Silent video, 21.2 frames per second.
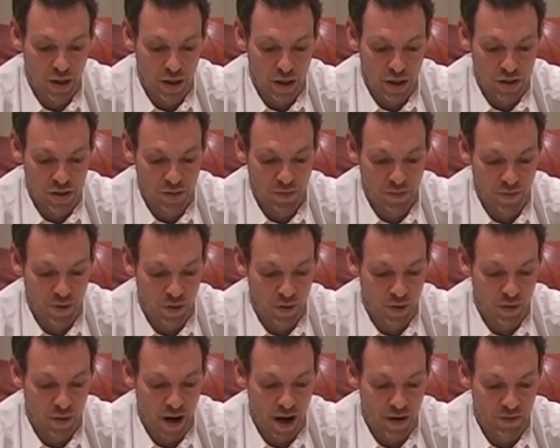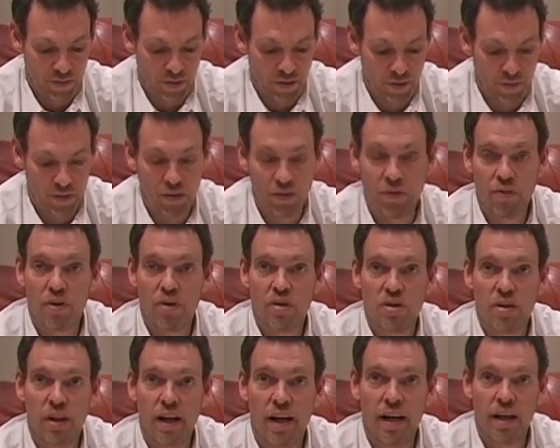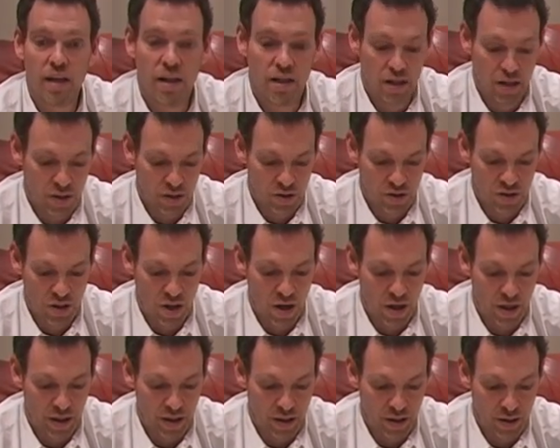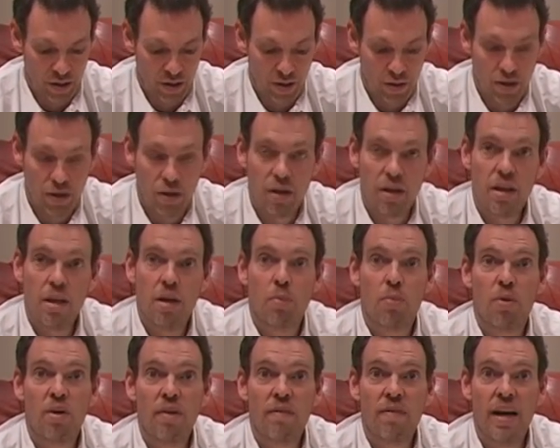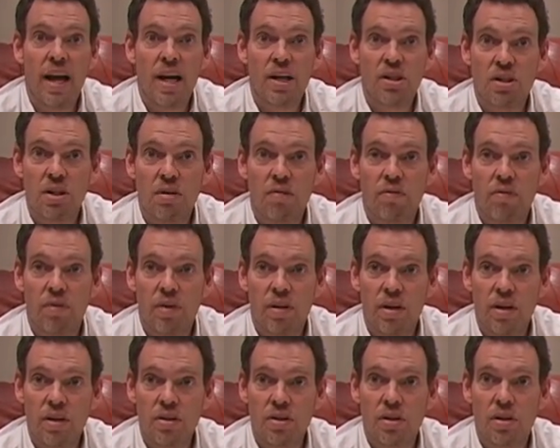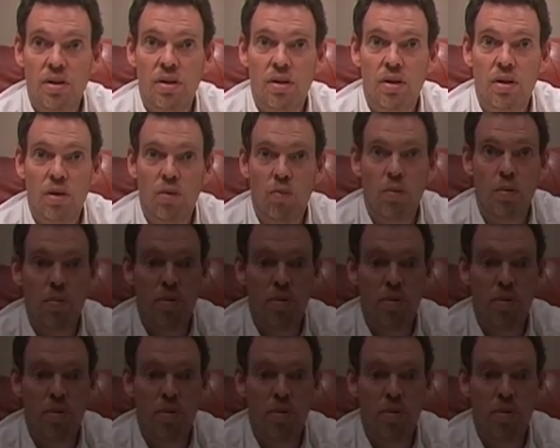It's a photograph of the First Lady signed. The abbreviation for this would